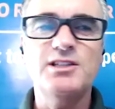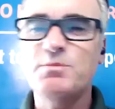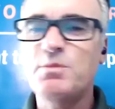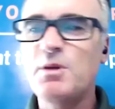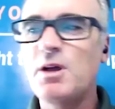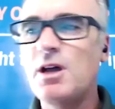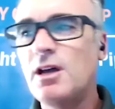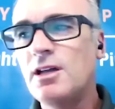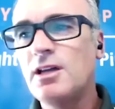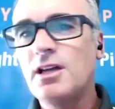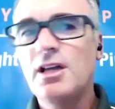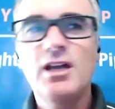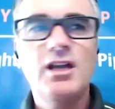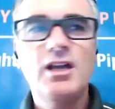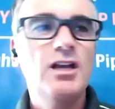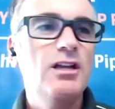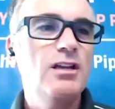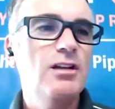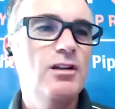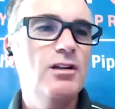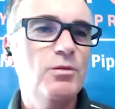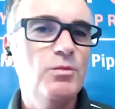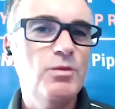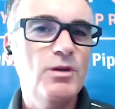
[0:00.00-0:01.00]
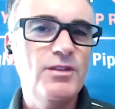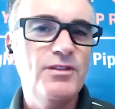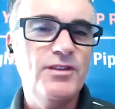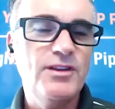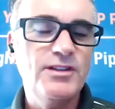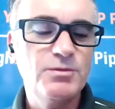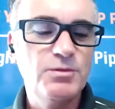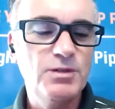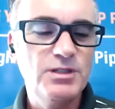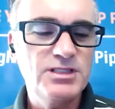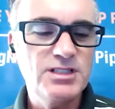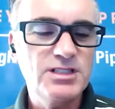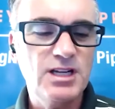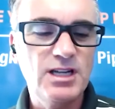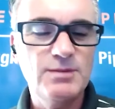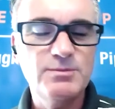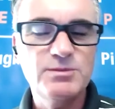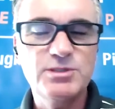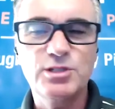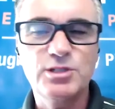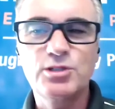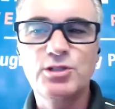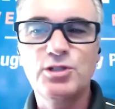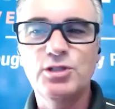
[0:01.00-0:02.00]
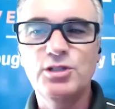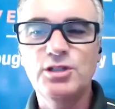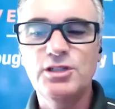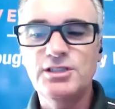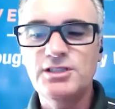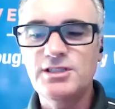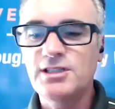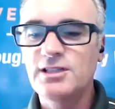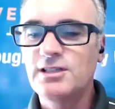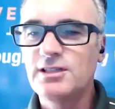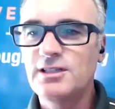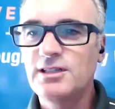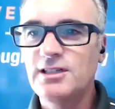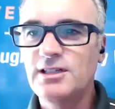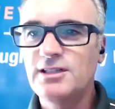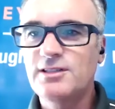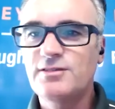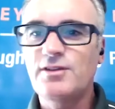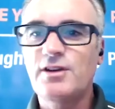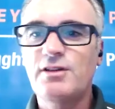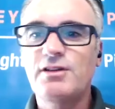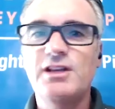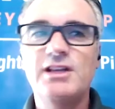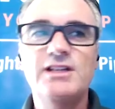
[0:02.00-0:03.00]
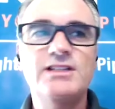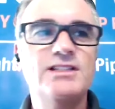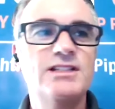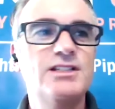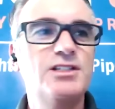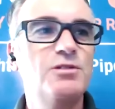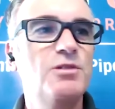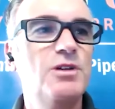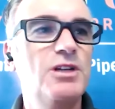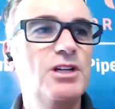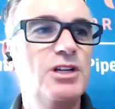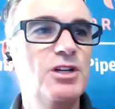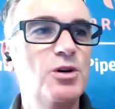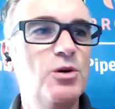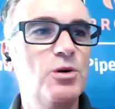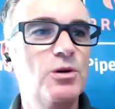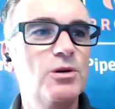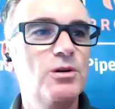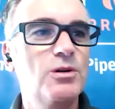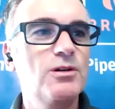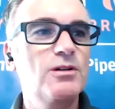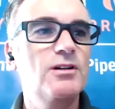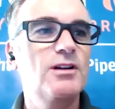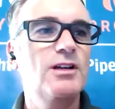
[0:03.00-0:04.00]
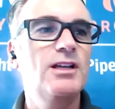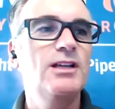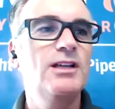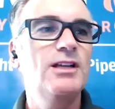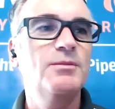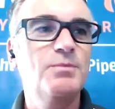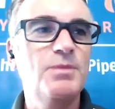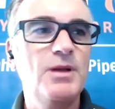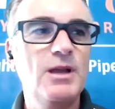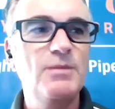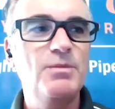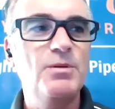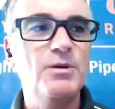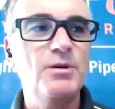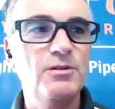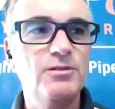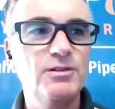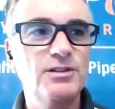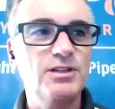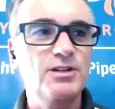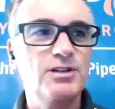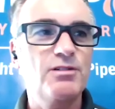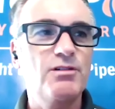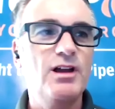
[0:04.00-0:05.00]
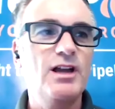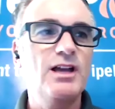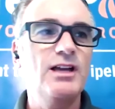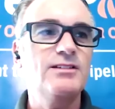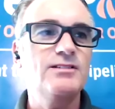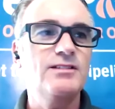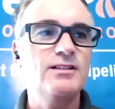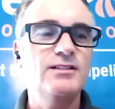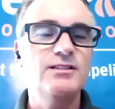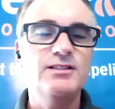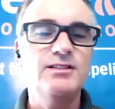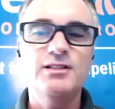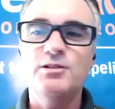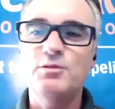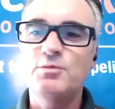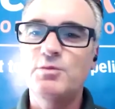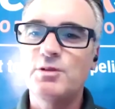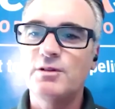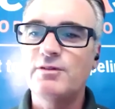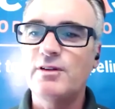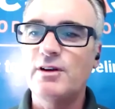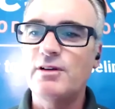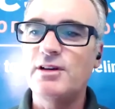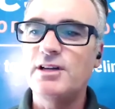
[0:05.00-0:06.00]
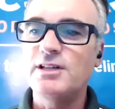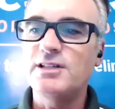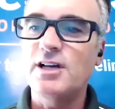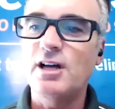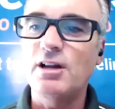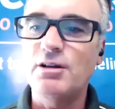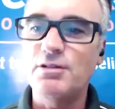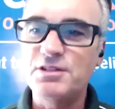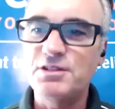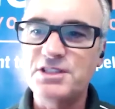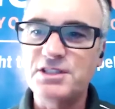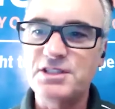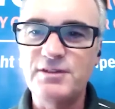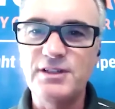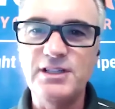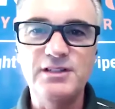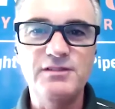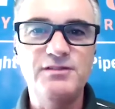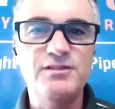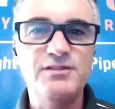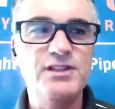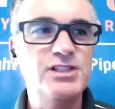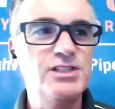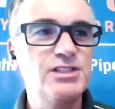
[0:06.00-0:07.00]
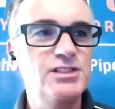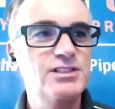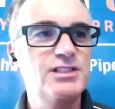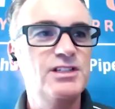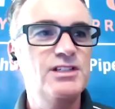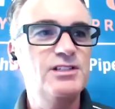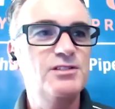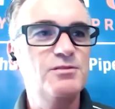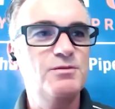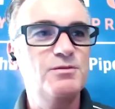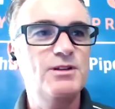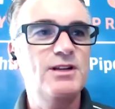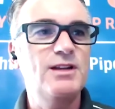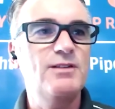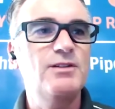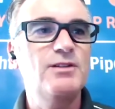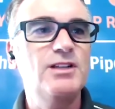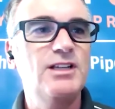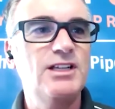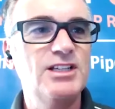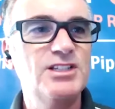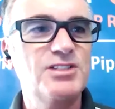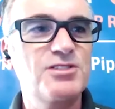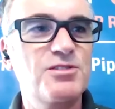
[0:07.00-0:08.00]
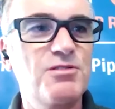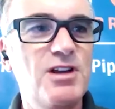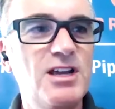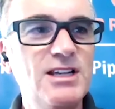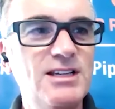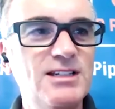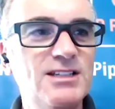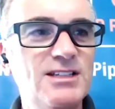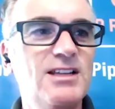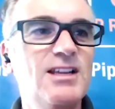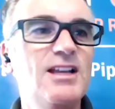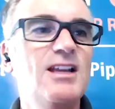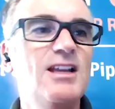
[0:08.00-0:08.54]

But you know, when when times are good, it's very easy to ignore and paper over the cracks, and you know, we're very tolerant of inefficiencies when everything is great.